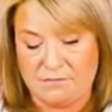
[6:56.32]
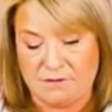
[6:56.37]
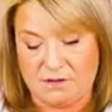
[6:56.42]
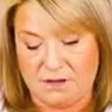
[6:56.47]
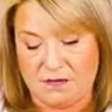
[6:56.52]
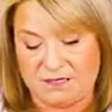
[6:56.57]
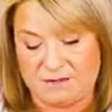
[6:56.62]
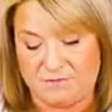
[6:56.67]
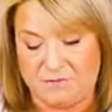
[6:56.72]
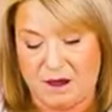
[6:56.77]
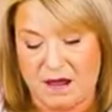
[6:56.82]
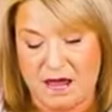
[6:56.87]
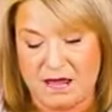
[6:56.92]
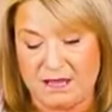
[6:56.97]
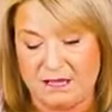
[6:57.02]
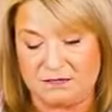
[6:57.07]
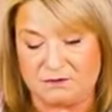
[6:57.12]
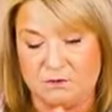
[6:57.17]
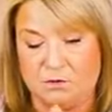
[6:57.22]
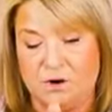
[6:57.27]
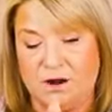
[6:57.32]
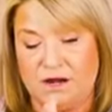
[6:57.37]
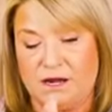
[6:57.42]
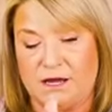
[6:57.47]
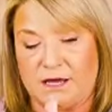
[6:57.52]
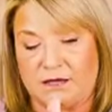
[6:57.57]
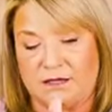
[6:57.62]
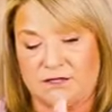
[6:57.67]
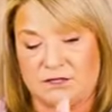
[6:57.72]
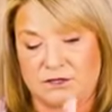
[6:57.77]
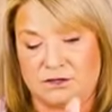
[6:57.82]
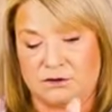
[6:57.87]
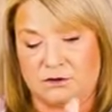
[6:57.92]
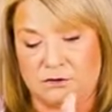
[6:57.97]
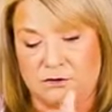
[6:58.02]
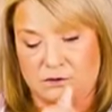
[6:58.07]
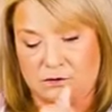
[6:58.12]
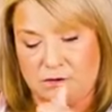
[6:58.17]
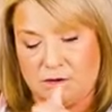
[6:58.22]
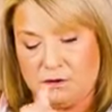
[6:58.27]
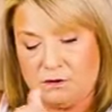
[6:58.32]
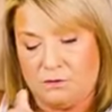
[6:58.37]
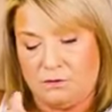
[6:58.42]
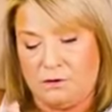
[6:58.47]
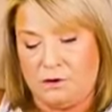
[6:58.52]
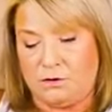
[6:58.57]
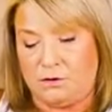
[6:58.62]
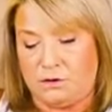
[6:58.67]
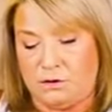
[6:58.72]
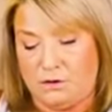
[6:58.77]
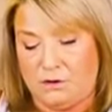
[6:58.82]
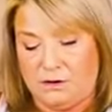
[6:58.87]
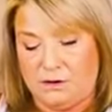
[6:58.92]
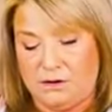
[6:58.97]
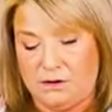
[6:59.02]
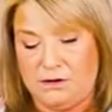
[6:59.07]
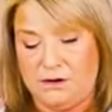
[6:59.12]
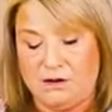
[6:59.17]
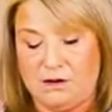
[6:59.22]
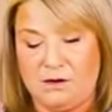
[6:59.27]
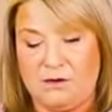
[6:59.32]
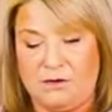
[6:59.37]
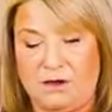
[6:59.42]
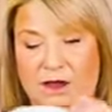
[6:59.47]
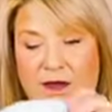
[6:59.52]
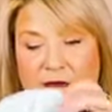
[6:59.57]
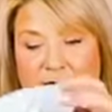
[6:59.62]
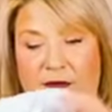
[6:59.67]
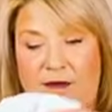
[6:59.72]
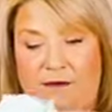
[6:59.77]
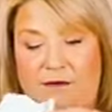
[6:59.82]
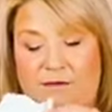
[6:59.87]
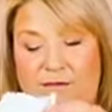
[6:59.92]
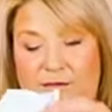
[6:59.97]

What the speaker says: This bag is winning too. Woo. Okay.